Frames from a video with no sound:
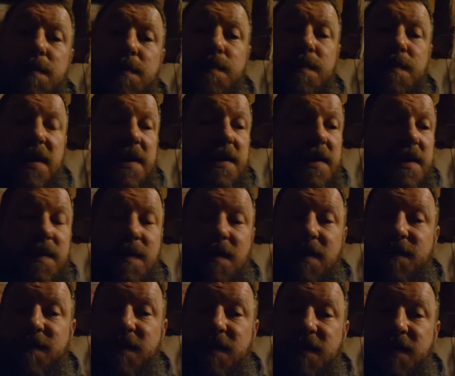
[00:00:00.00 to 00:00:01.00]
be a good
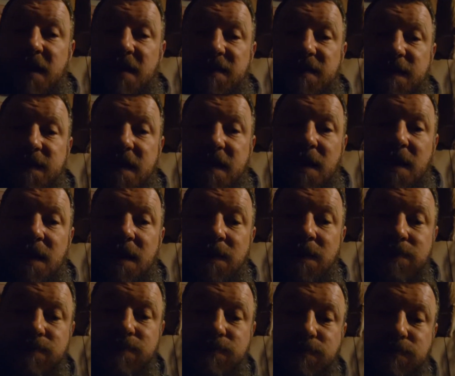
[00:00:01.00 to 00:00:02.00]
one for you guys to follow.
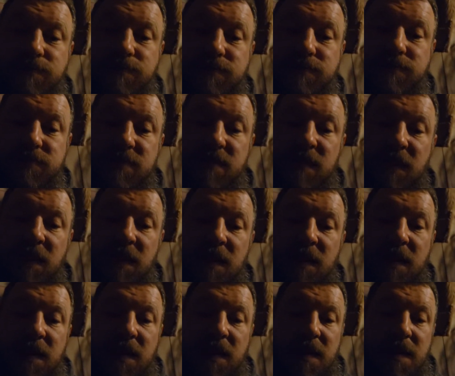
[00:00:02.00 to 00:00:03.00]

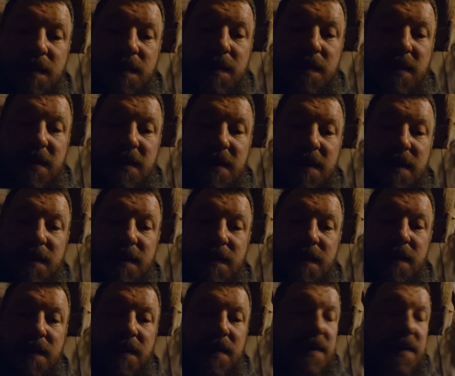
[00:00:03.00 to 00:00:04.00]
But
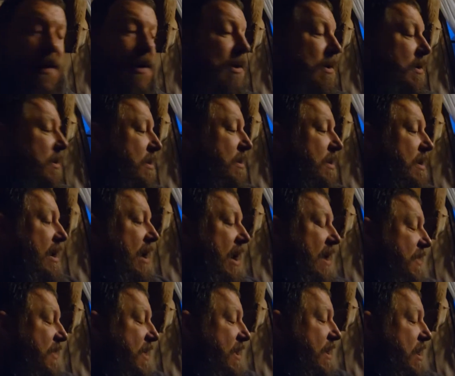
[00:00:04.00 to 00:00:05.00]
I
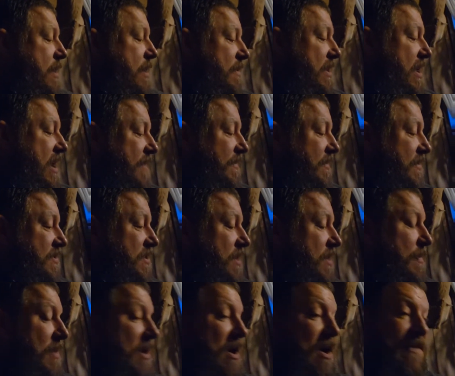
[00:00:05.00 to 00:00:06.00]
think I'm gonna have to
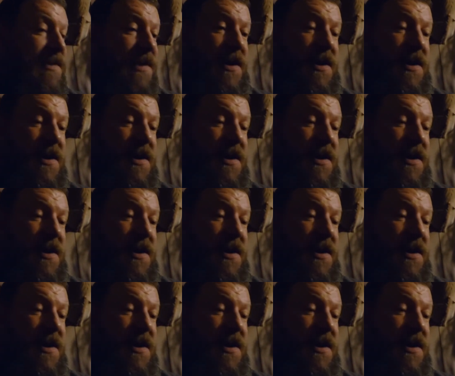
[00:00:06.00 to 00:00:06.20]
jump off here